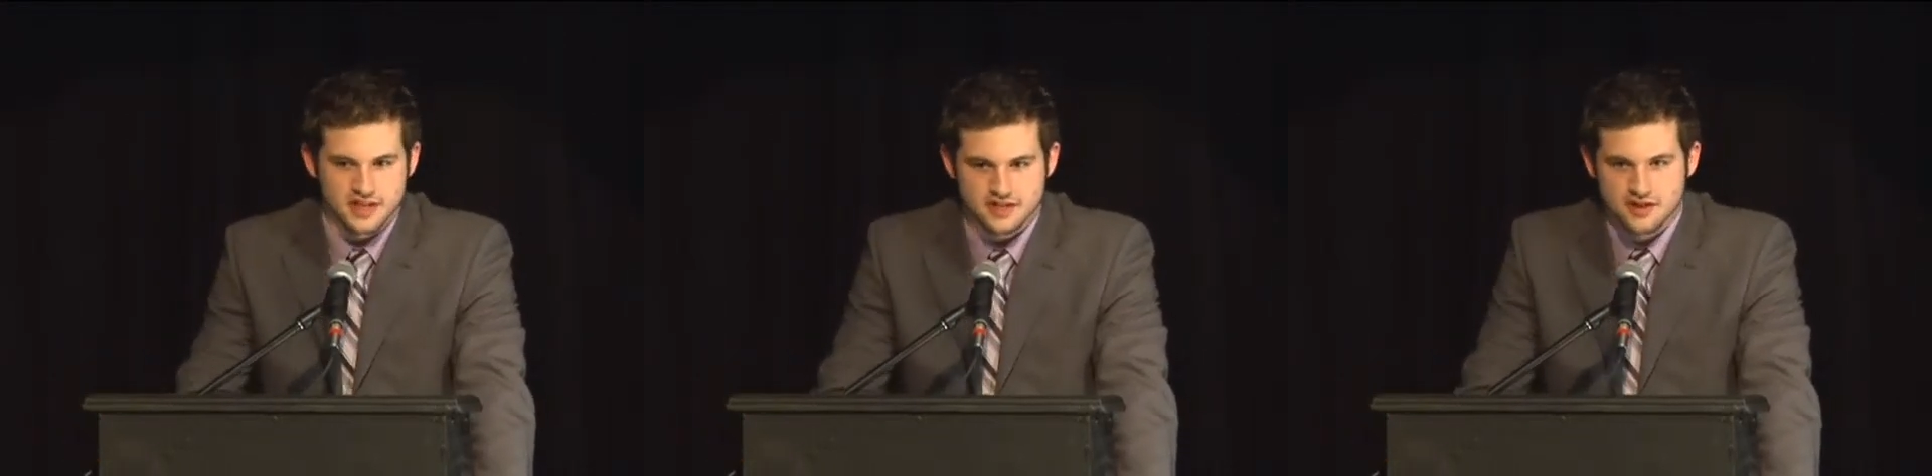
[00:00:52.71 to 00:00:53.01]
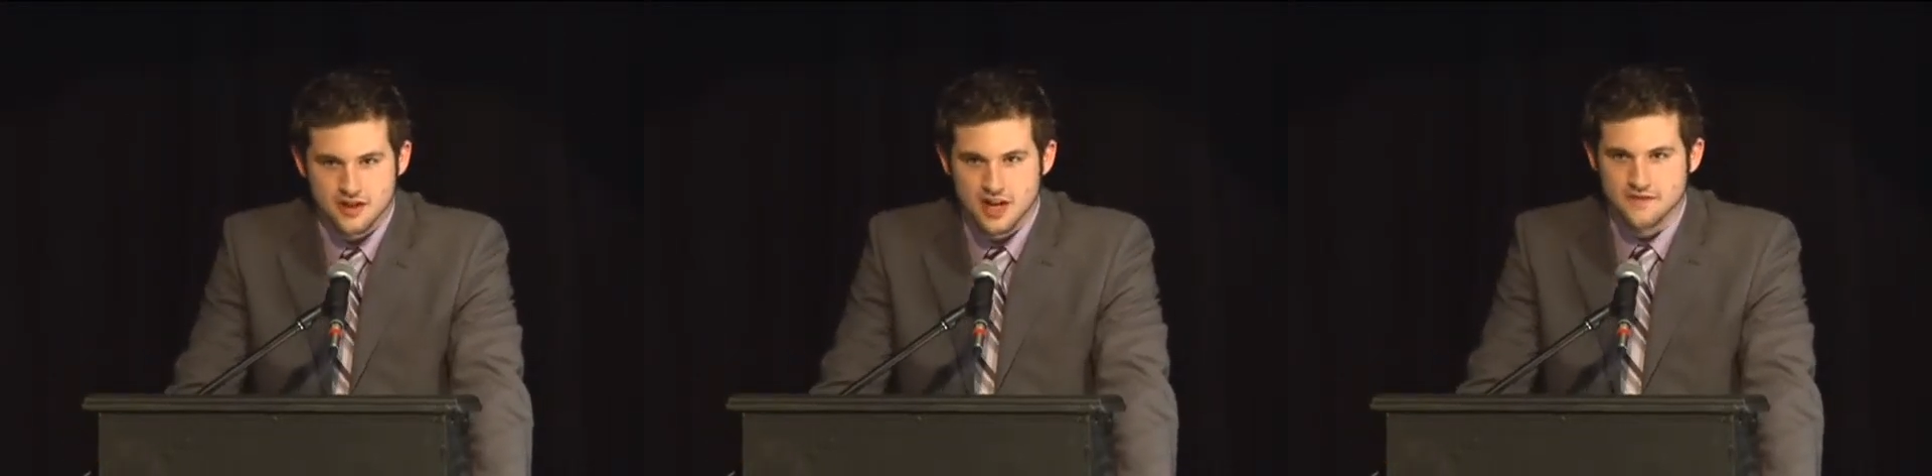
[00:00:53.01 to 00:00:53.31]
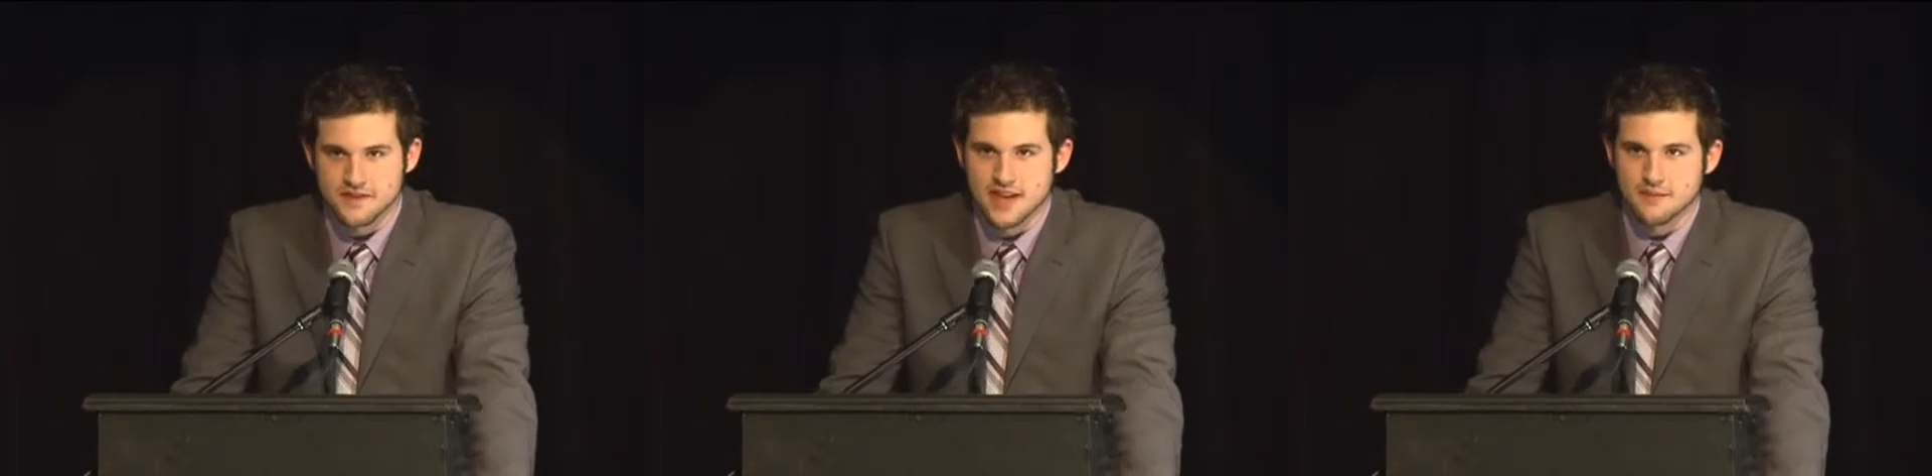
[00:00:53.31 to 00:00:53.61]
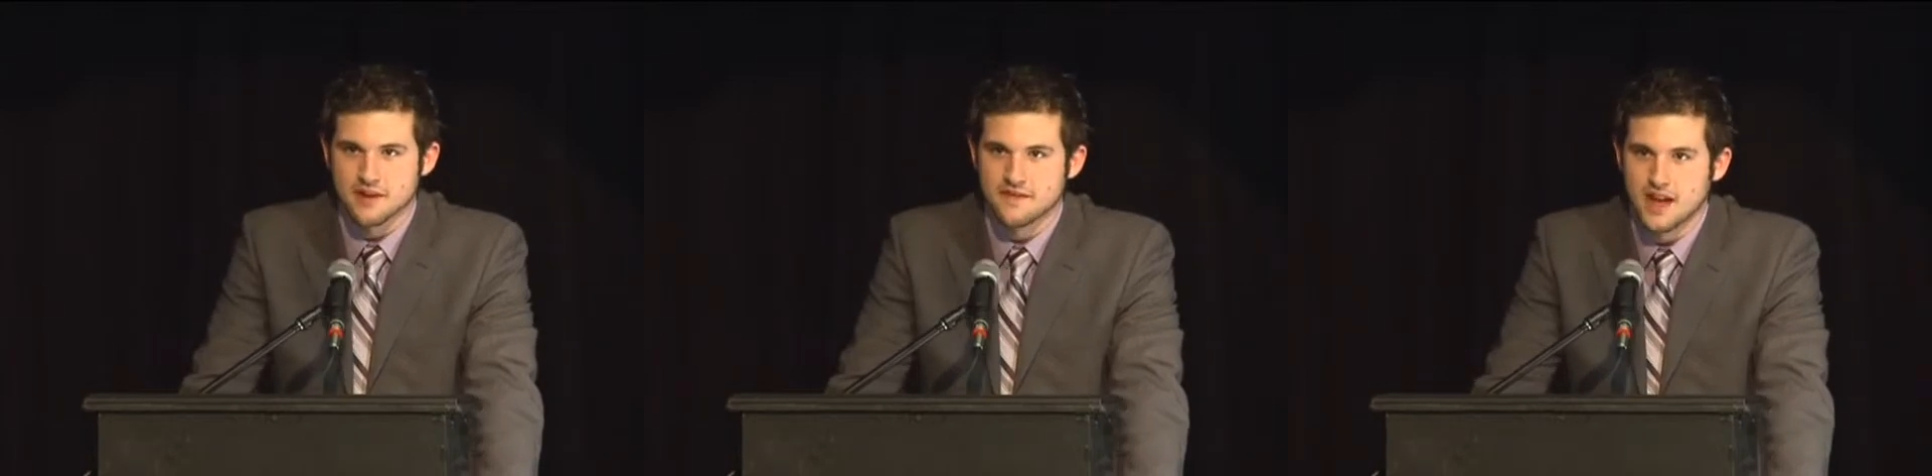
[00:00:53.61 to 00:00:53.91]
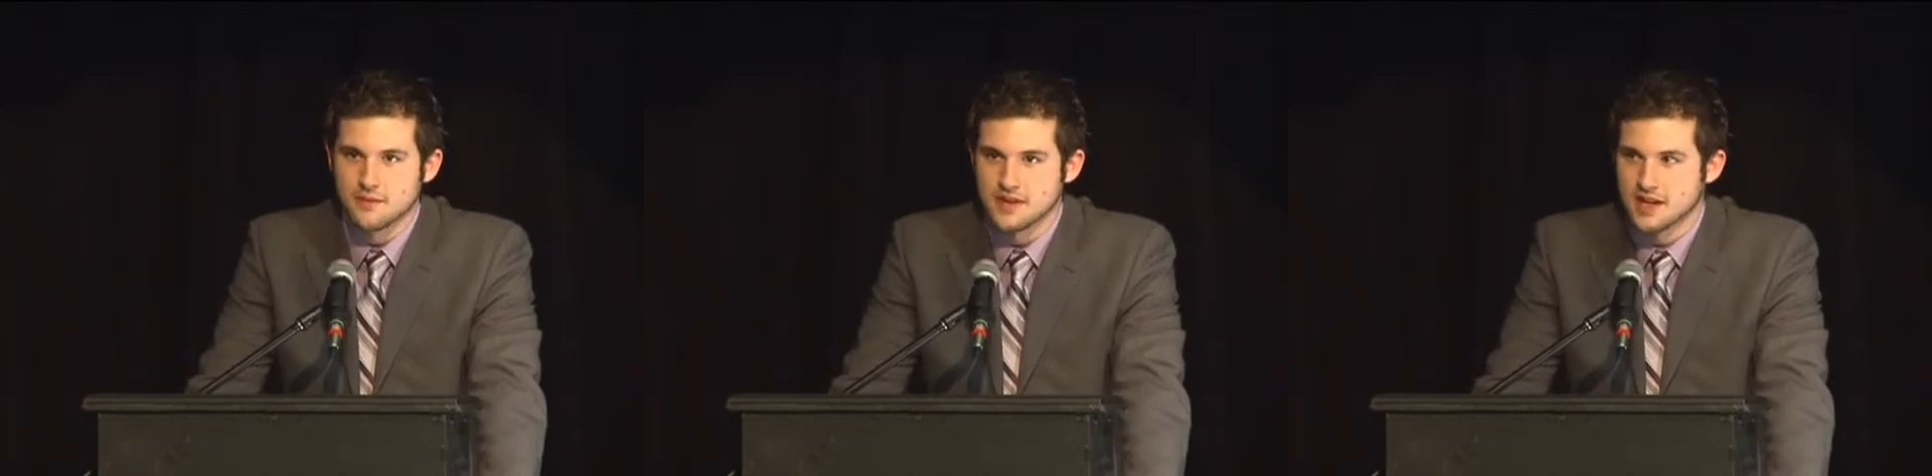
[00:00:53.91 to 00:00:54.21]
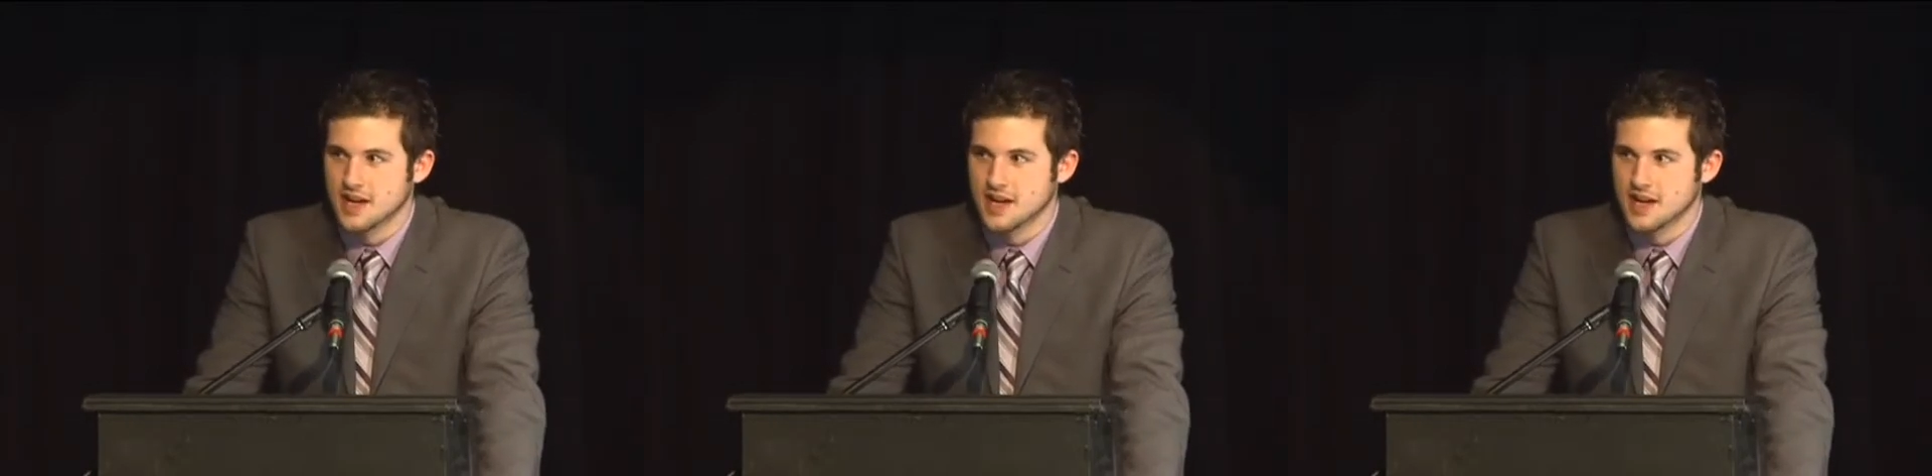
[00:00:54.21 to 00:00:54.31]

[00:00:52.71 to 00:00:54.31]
I'd like to start off and thank my family.